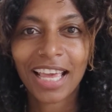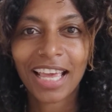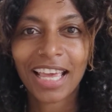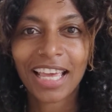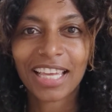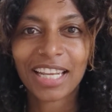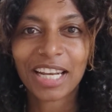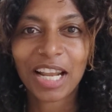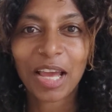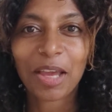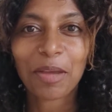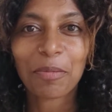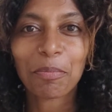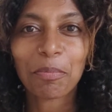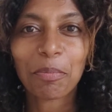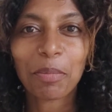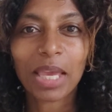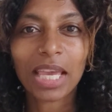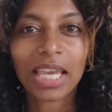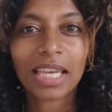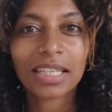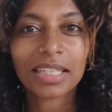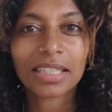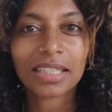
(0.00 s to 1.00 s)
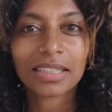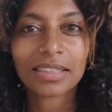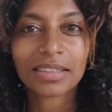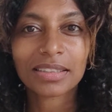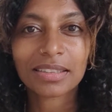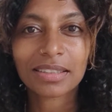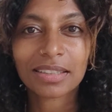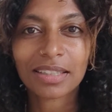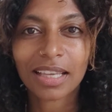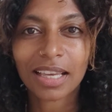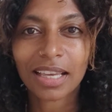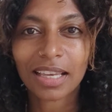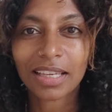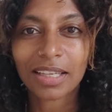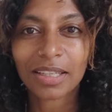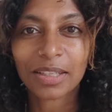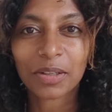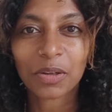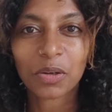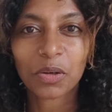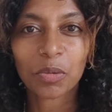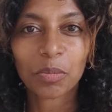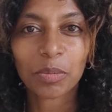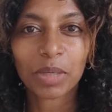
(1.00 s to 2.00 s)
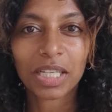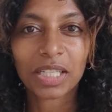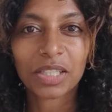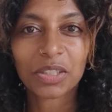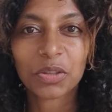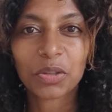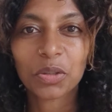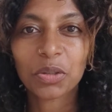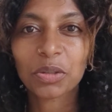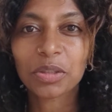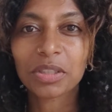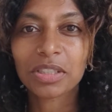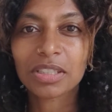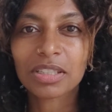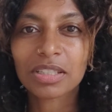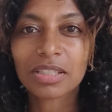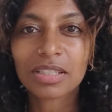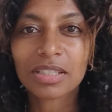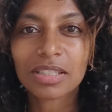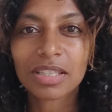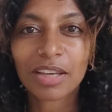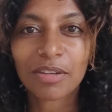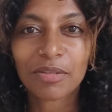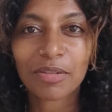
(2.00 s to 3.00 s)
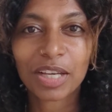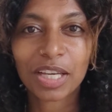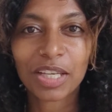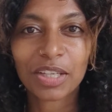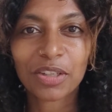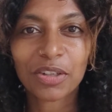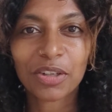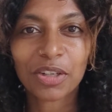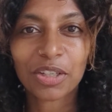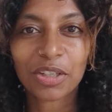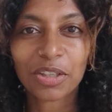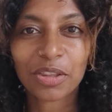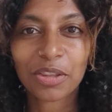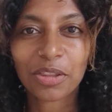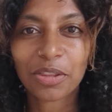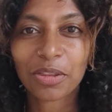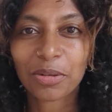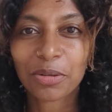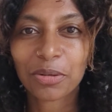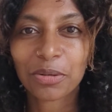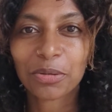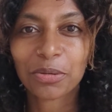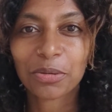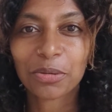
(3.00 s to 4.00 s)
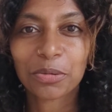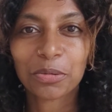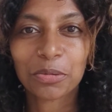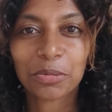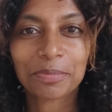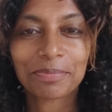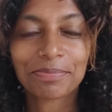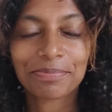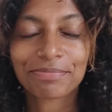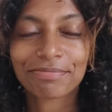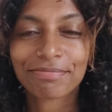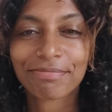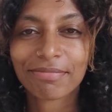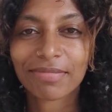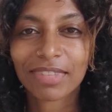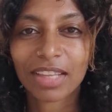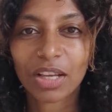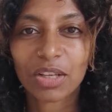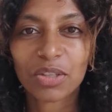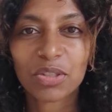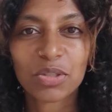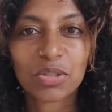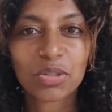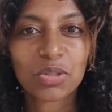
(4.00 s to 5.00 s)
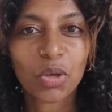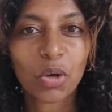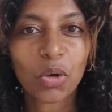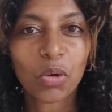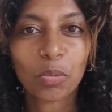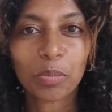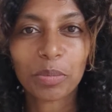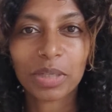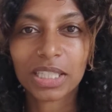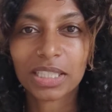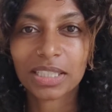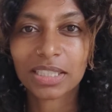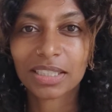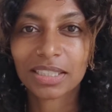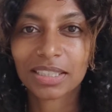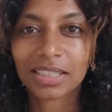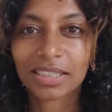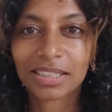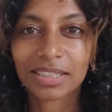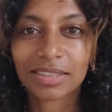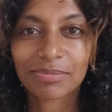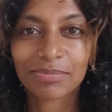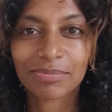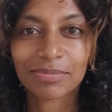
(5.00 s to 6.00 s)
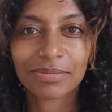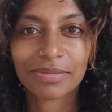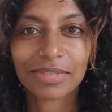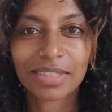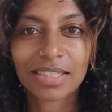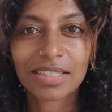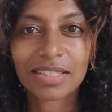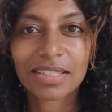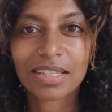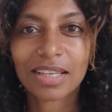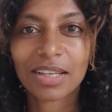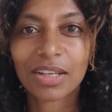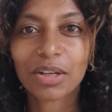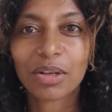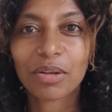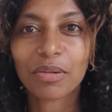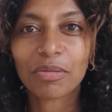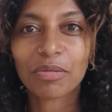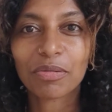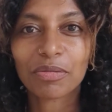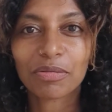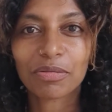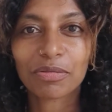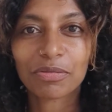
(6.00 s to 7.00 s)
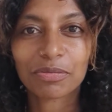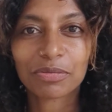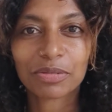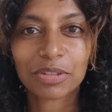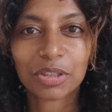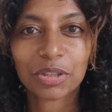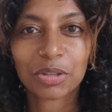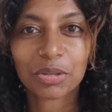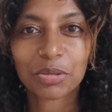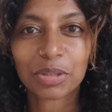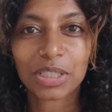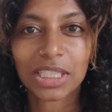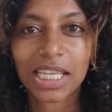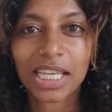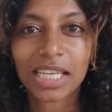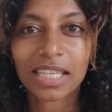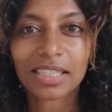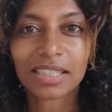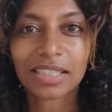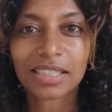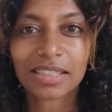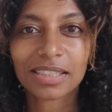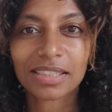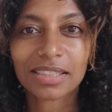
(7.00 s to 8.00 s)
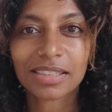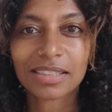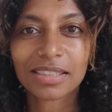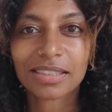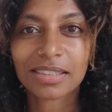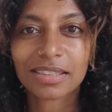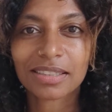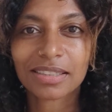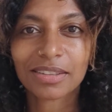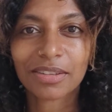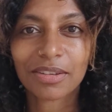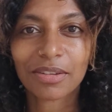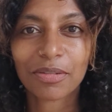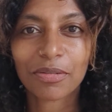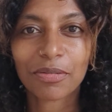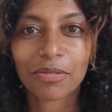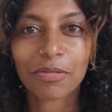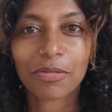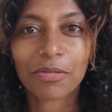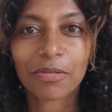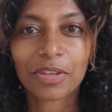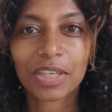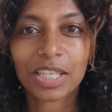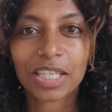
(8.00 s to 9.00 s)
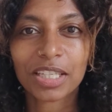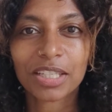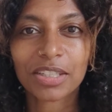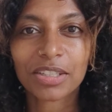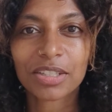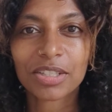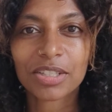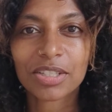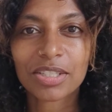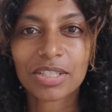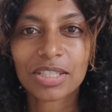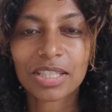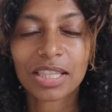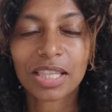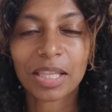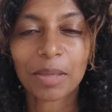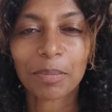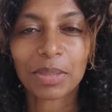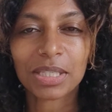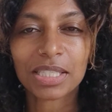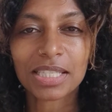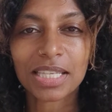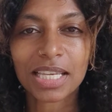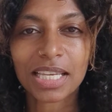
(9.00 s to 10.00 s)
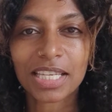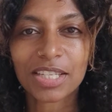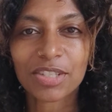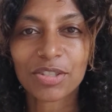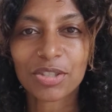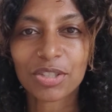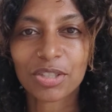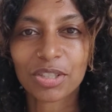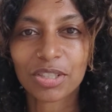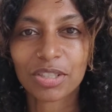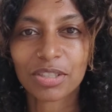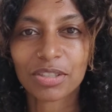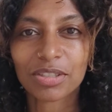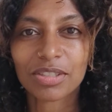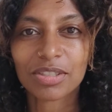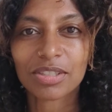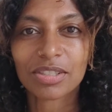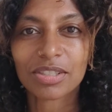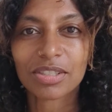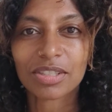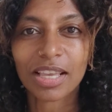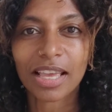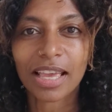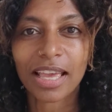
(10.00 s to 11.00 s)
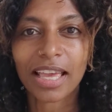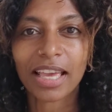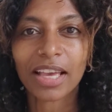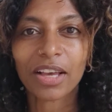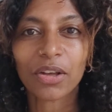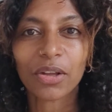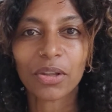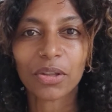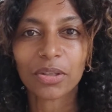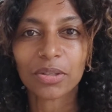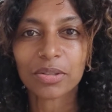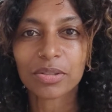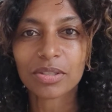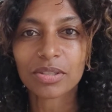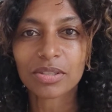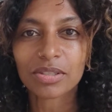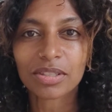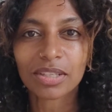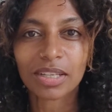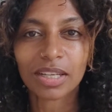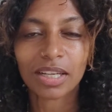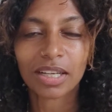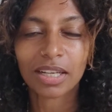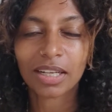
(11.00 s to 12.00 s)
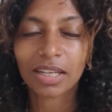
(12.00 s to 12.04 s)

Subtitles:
And I made it, and oh my goodness, have I gone through so many self-created fears, limitations, hells.